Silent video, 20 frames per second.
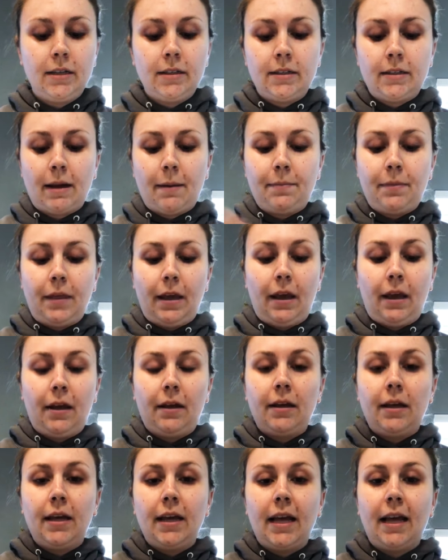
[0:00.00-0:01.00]

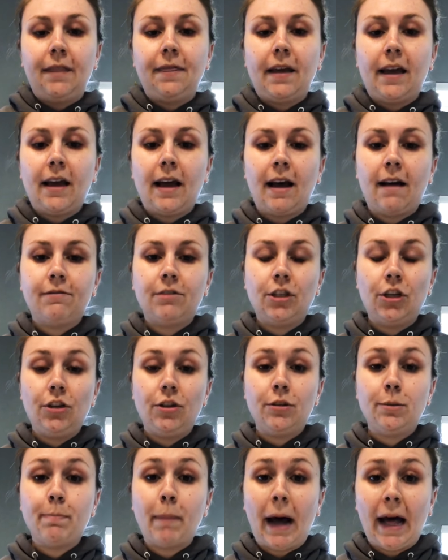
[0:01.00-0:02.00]
something, and they have to
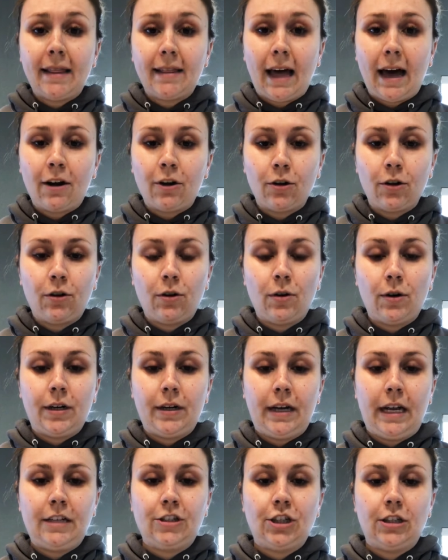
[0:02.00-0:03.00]
use bilateral
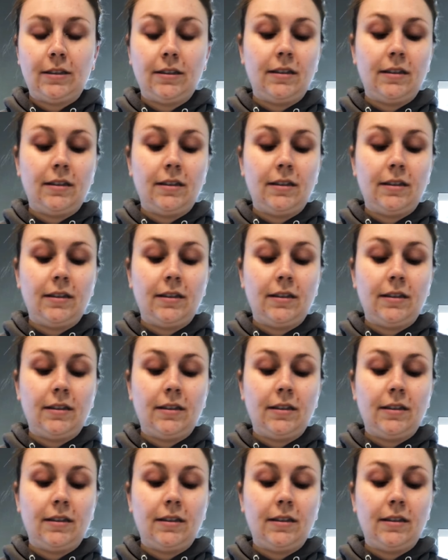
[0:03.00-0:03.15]
coordination,